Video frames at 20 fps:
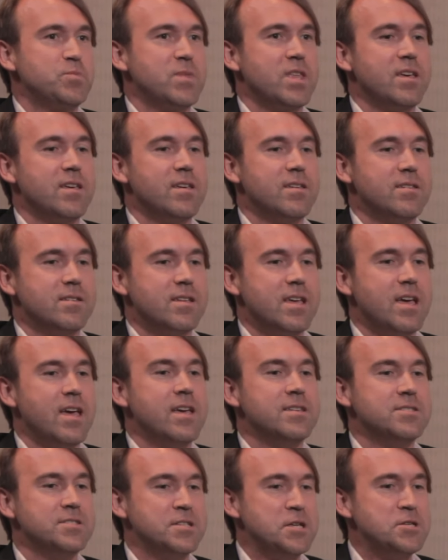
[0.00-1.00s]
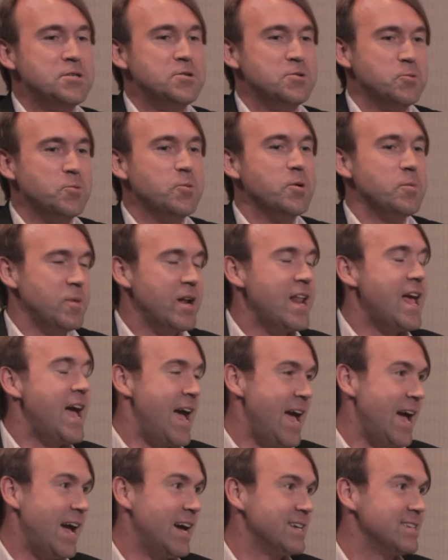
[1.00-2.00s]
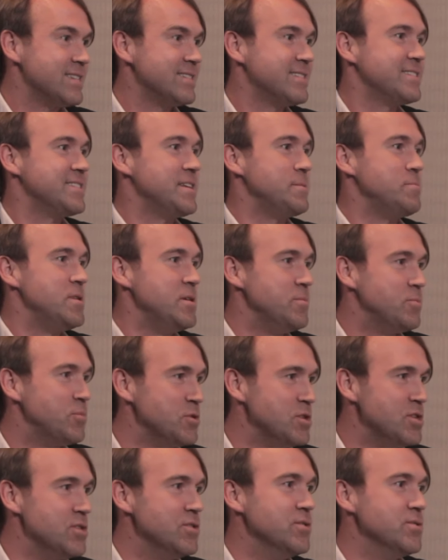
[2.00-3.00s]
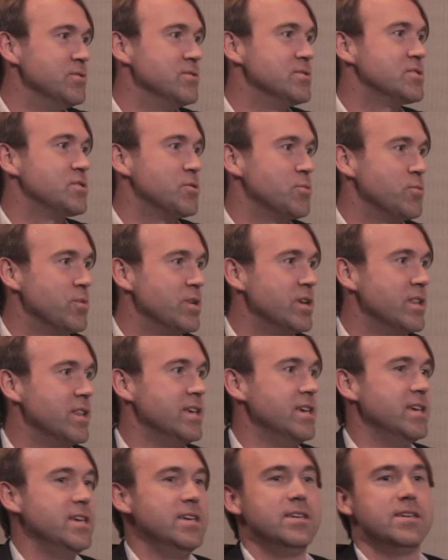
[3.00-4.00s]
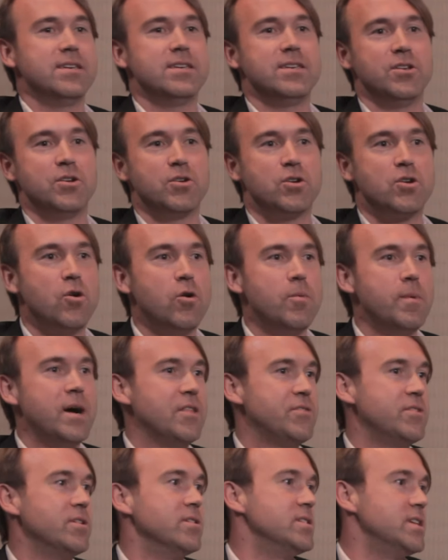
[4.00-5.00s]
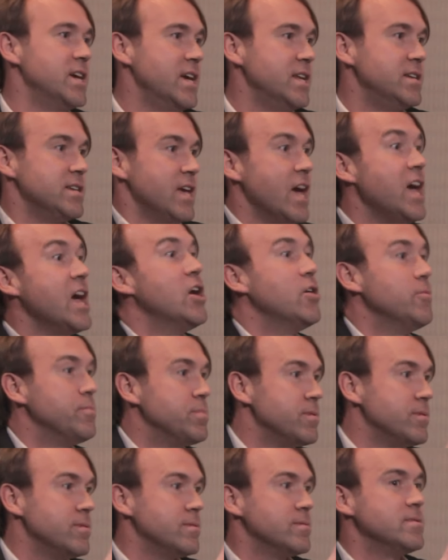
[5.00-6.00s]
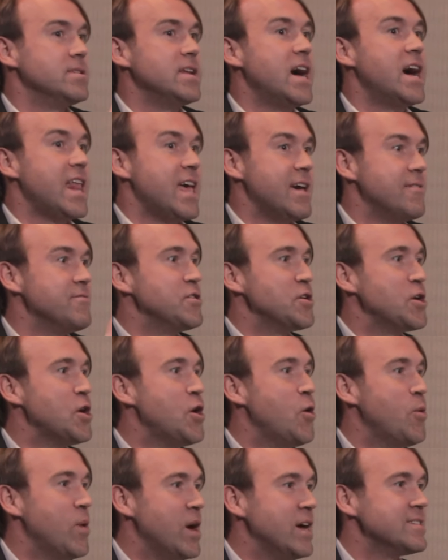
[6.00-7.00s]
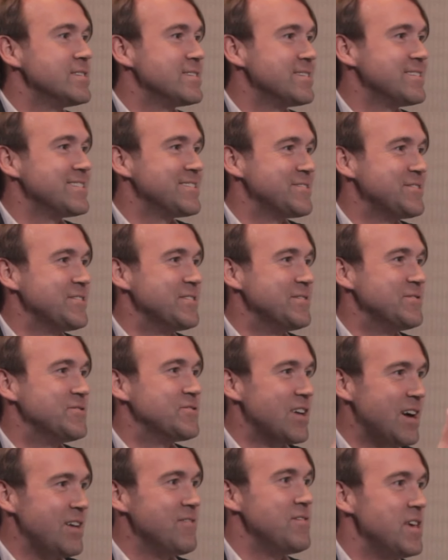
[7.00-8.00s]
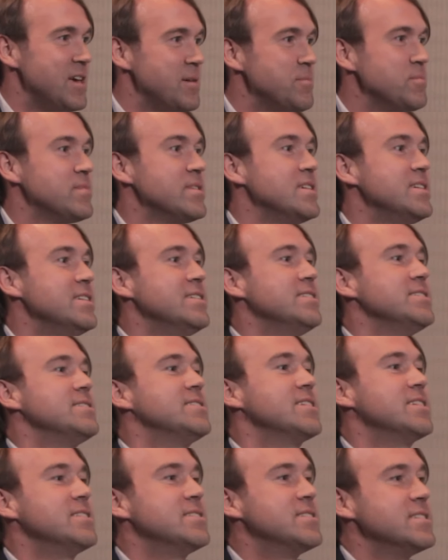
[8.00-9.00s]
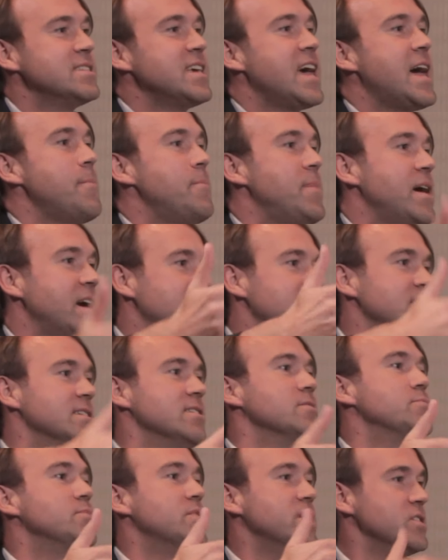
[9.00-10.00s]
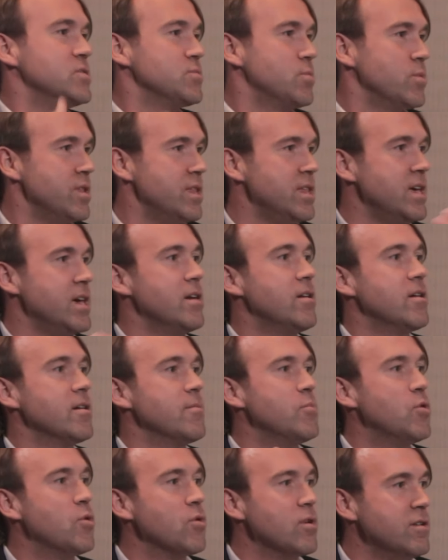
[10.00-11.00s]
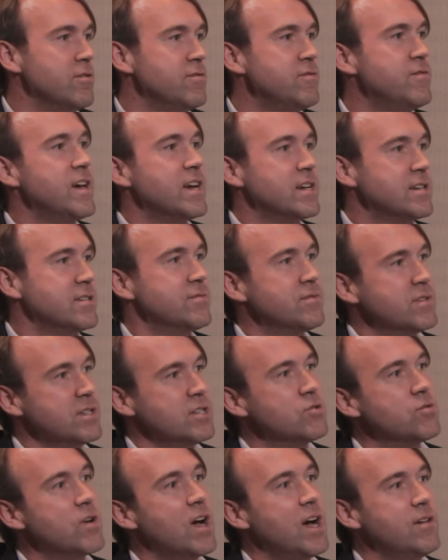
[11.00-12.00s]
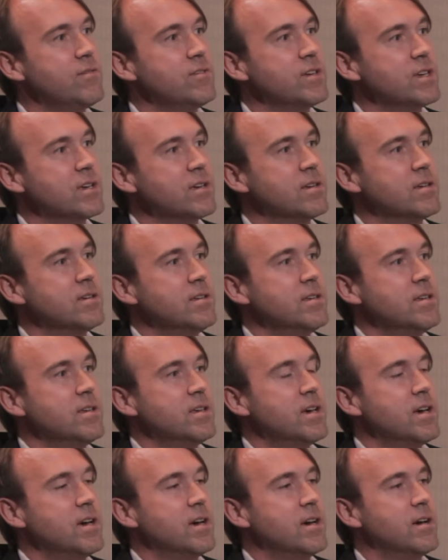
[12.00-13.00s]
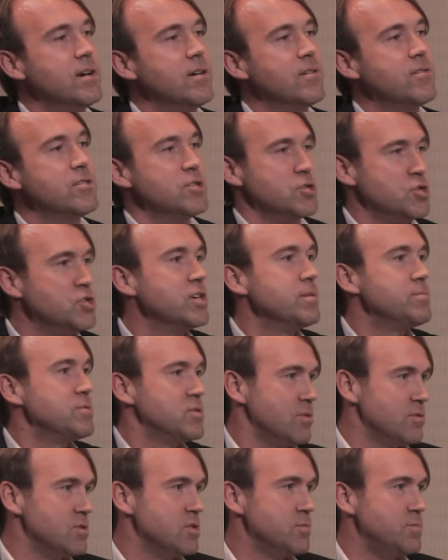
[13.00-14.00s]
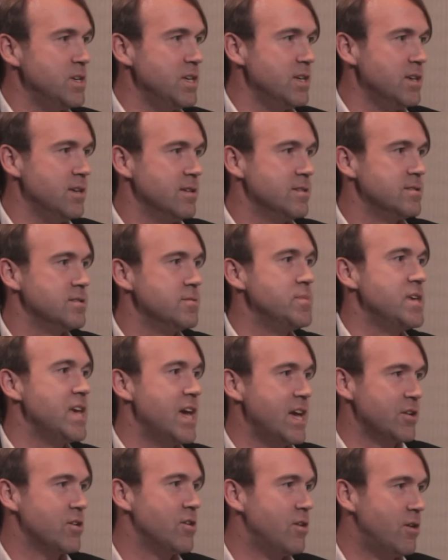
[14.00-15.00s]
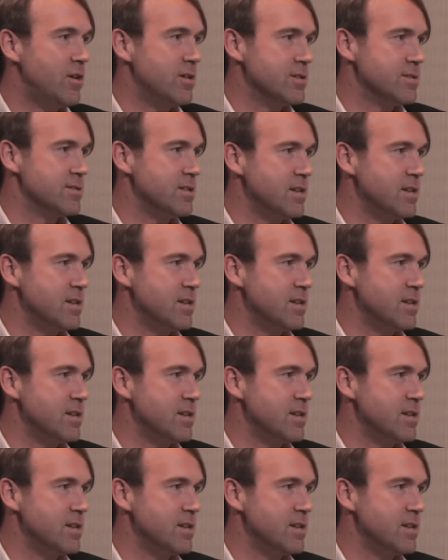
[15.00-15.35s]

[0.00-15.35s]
I hesitate to use the word, but hacks that people use to really, go about their day to help not have their OS sort of drive them, to tap back into the place where they are more effectively driving the ship, so to speak, to be at cause and